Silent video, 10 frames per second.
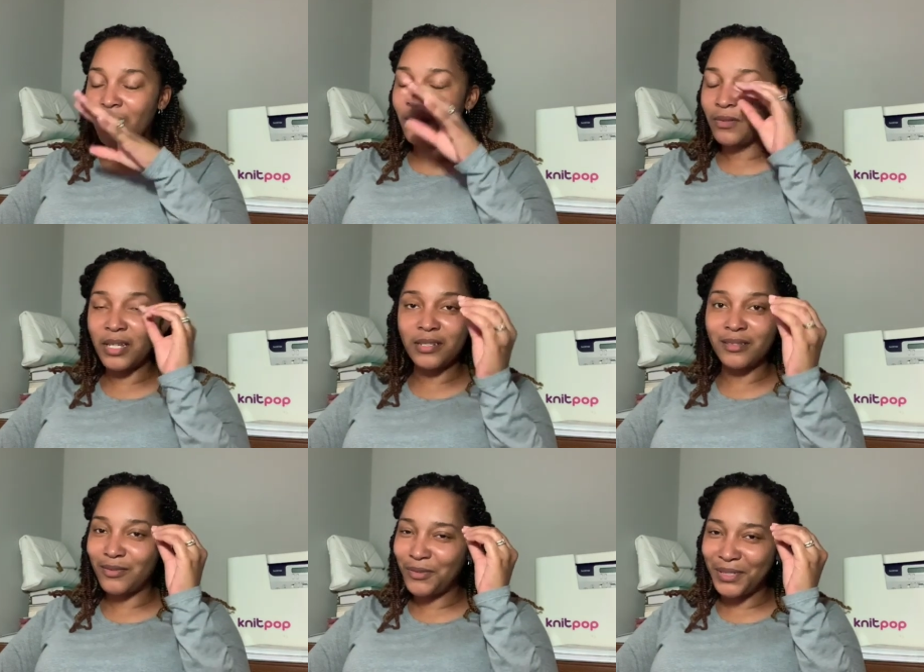oh, it's,
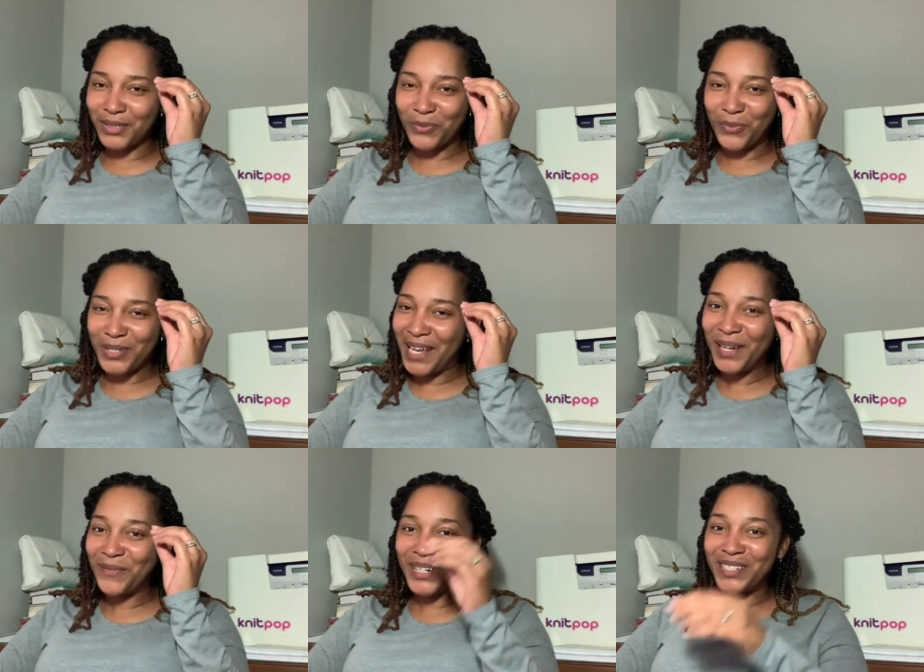oh, it's a
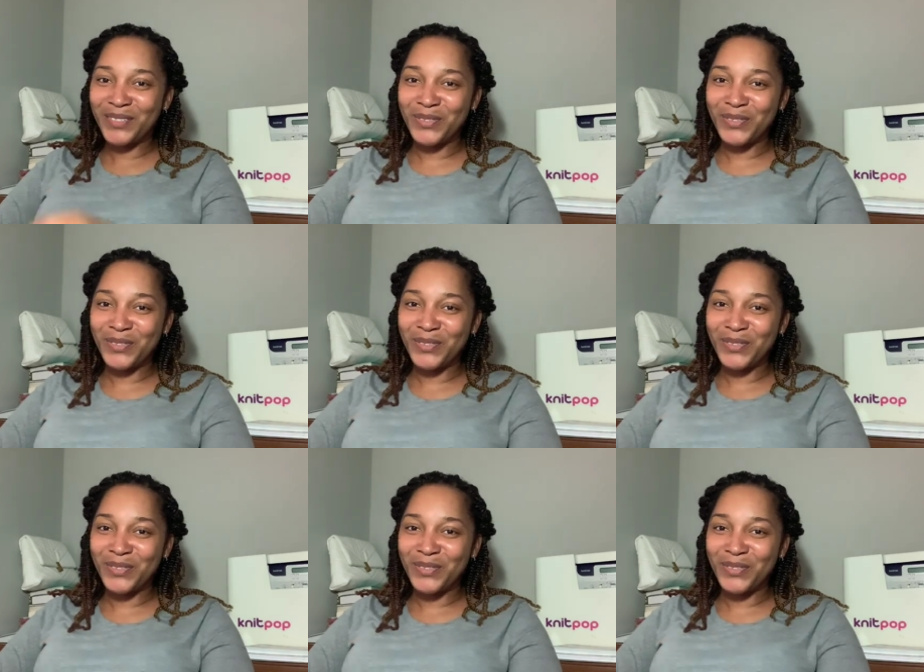time waster